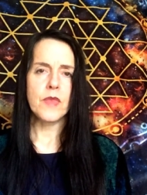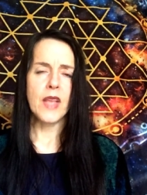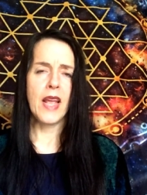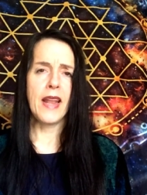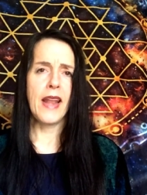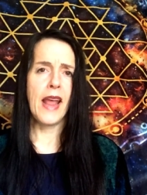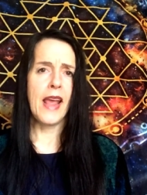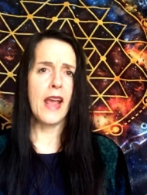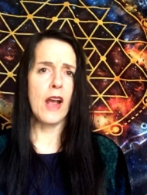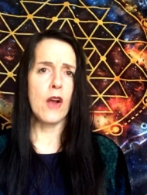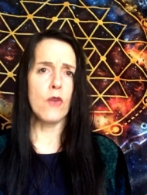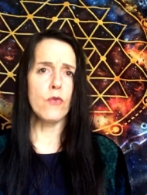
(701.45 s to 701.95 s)

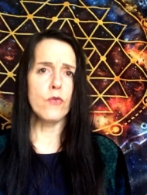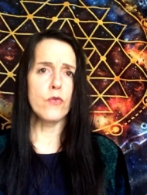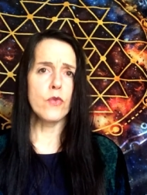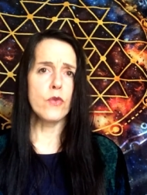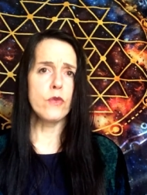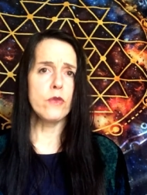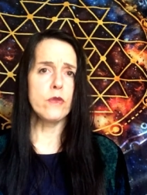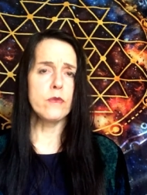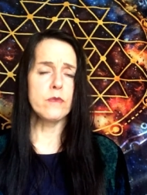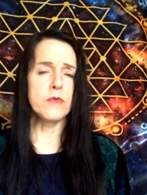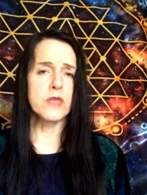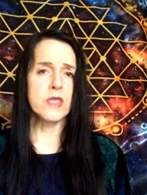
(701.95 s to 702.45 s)
and how
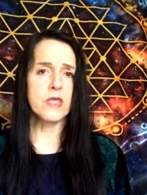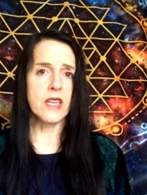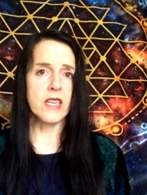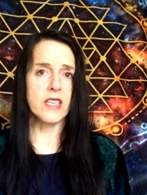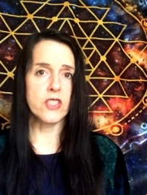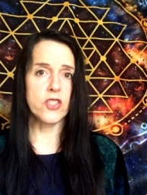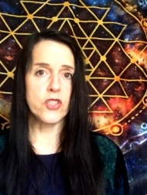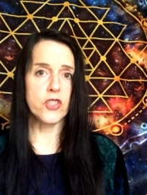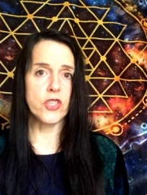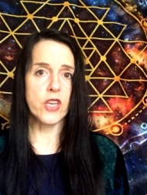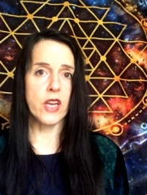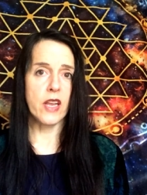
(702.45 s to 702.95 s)
rooms
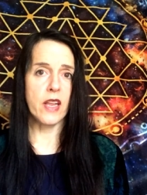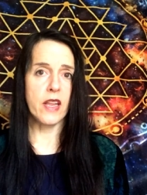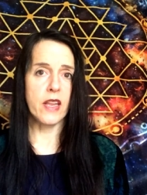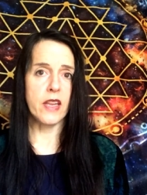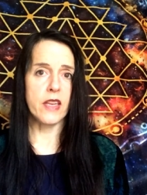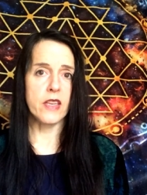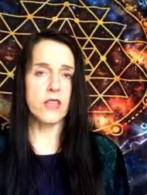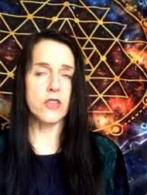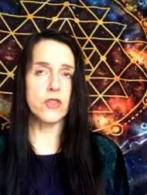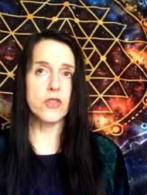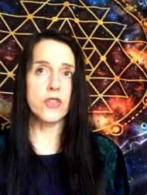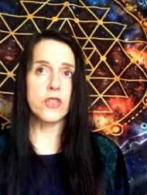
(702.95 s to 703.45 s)
can
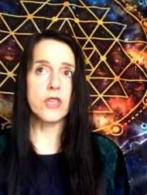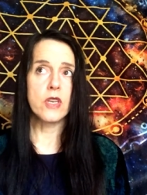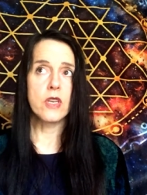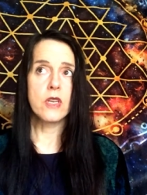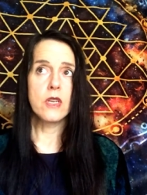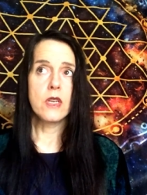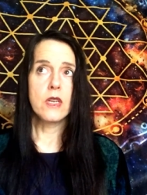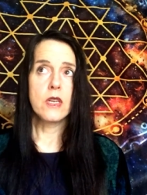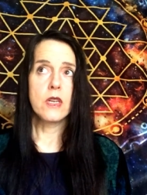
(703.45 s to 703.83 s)
change